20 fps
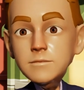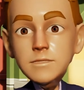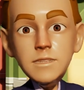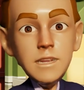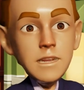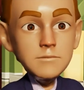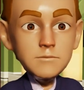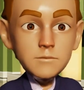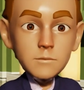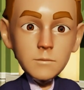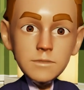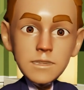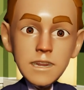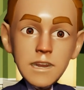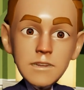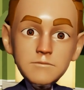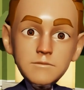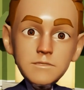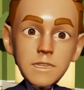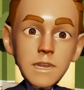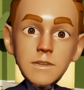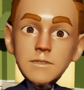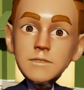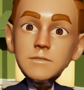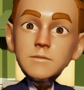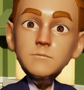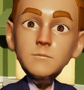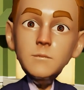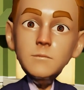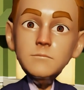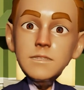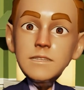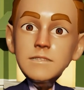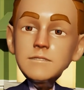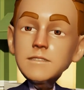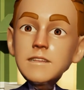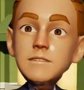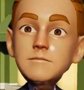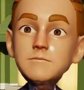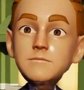the actual cash value would
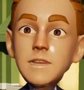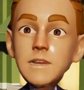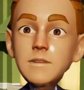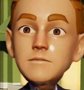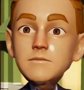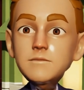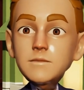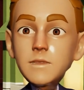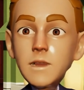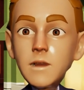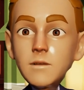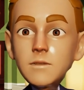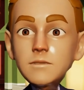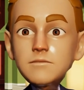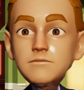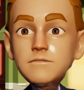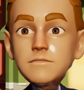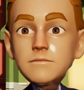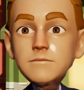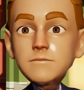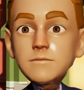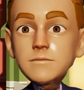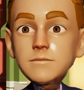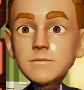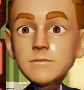be $8,000.